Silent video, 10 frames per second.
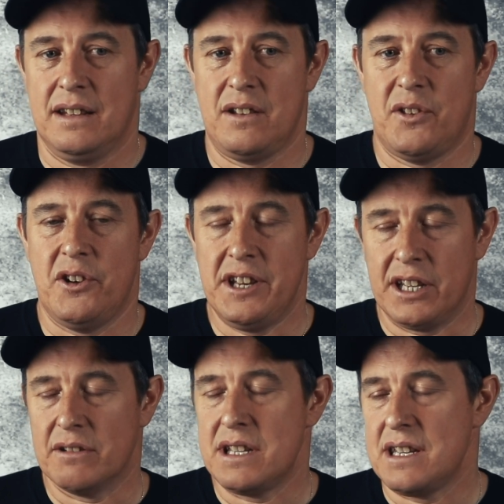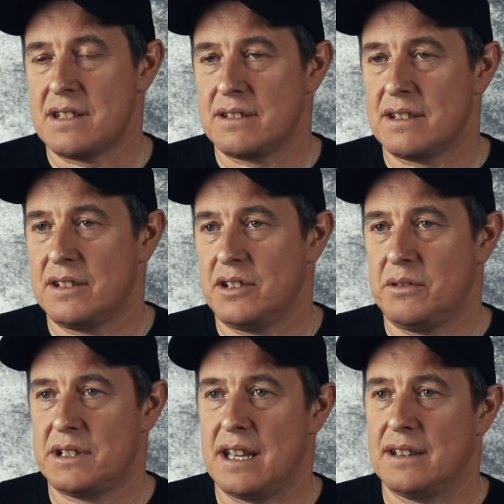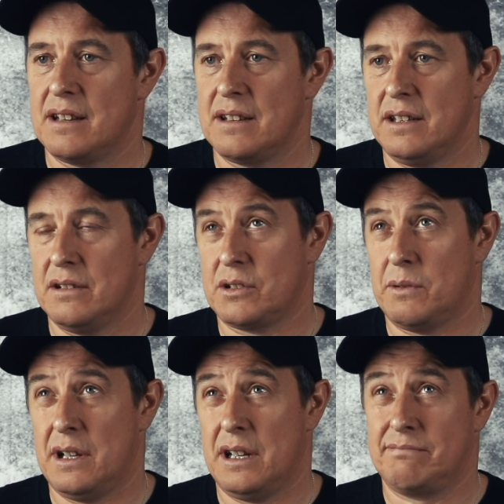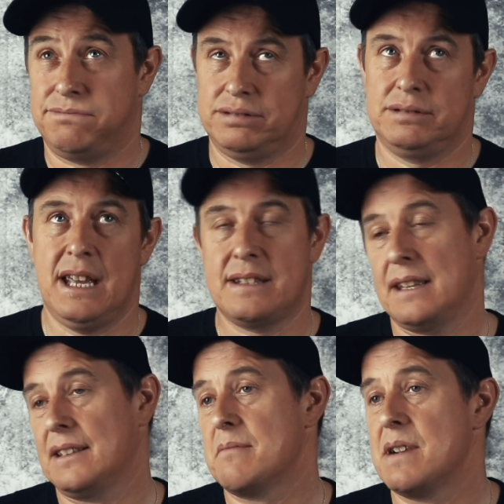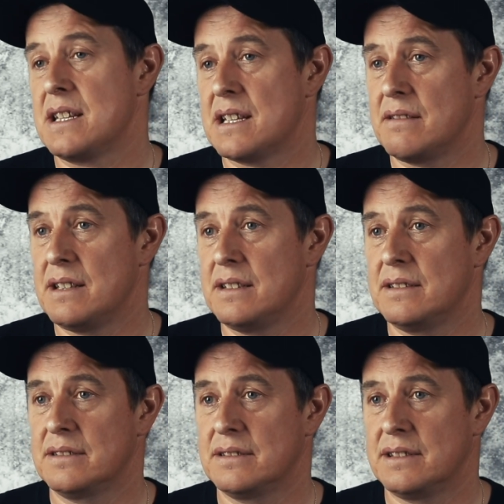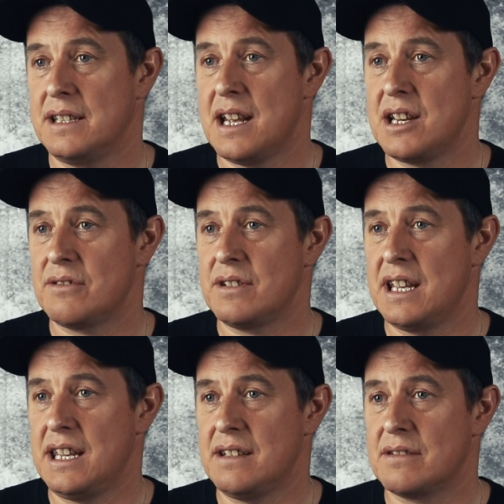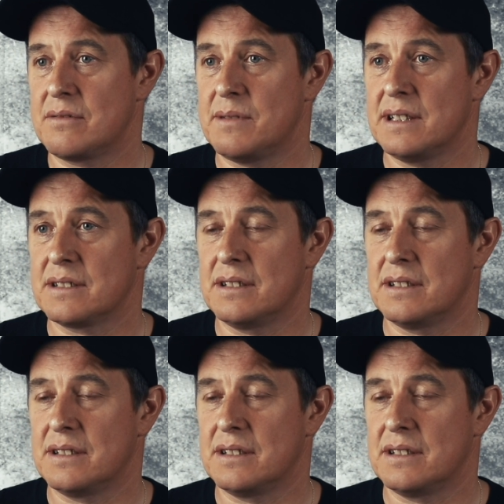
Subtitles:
in 30 degrees and do a 10 lap race out in Asia in the heat as well.